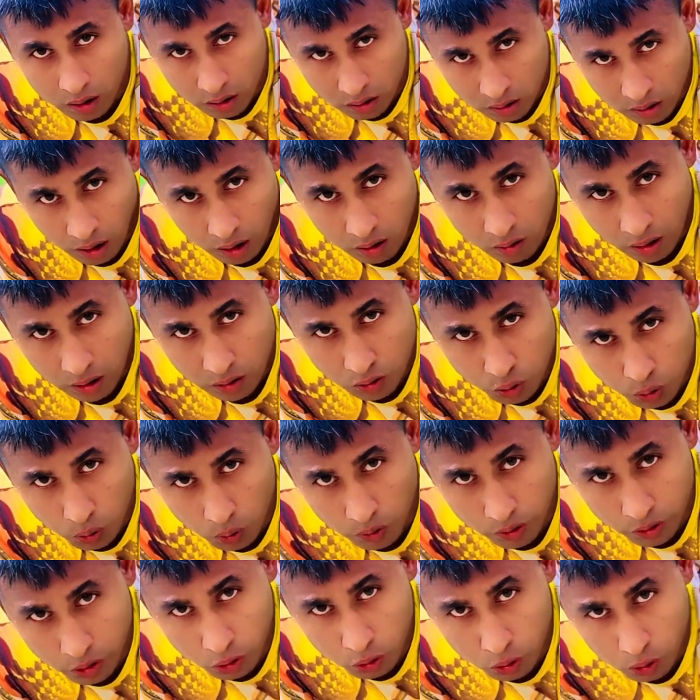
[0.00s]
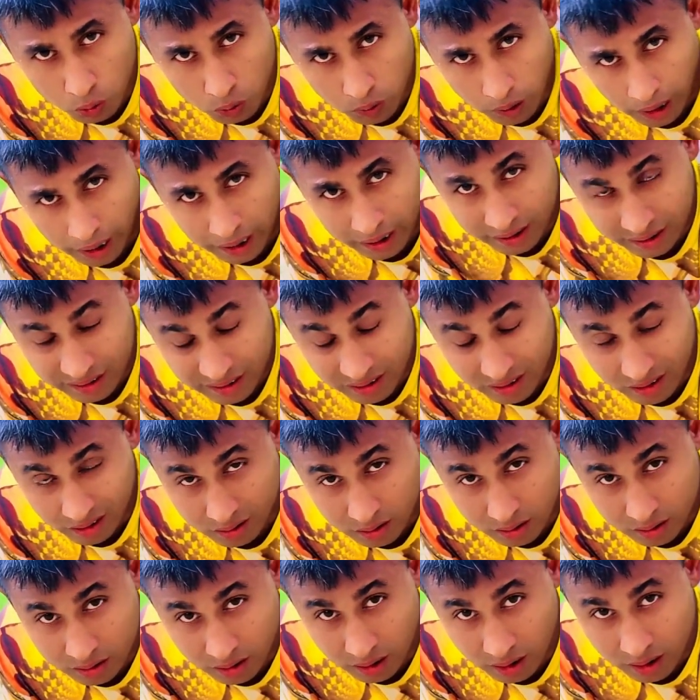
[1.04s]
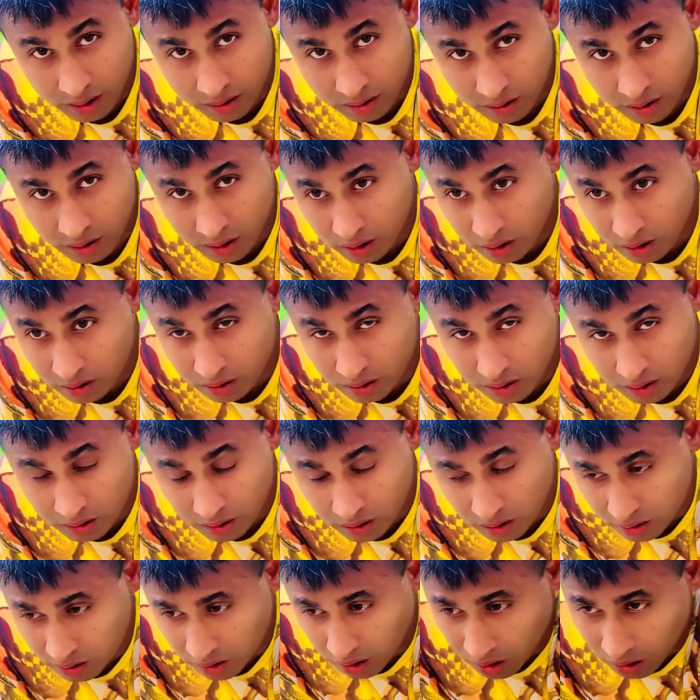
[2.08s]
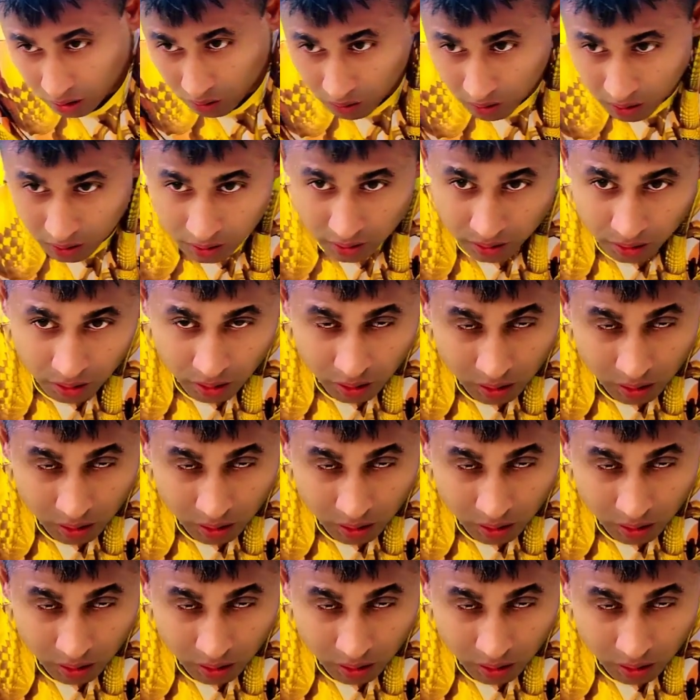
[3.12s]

Now I show you another exercise. This is our